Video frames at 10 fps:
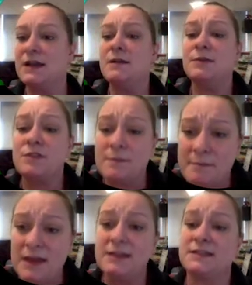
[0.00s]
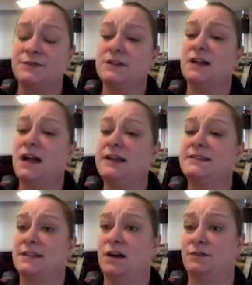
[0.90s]
But there are many different kinds
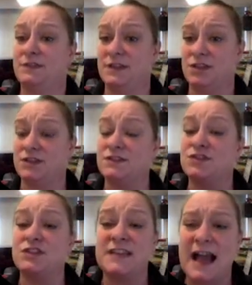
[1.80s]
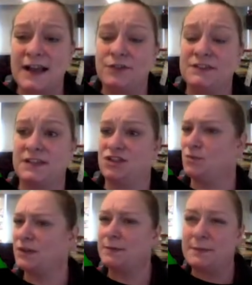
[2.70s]
of tension, such as angry tension,
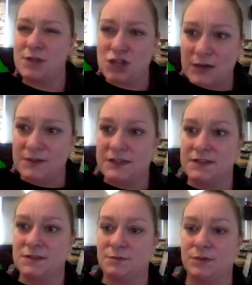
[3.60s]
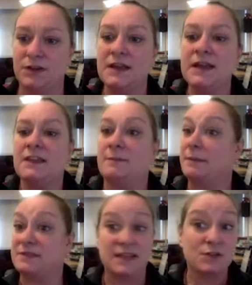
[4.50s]
where you might be shouting at someone. There might be
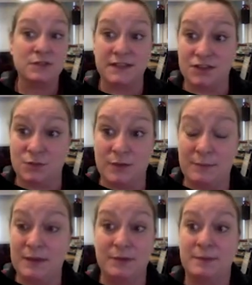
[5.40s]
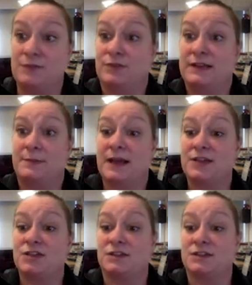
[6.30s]
sexual tension, where people are being really
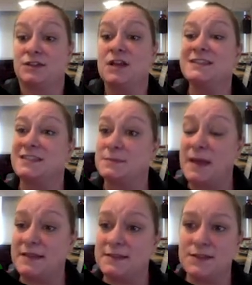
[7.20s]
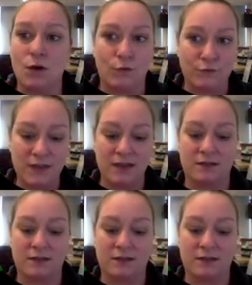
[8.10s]
passionate, suspense or fear.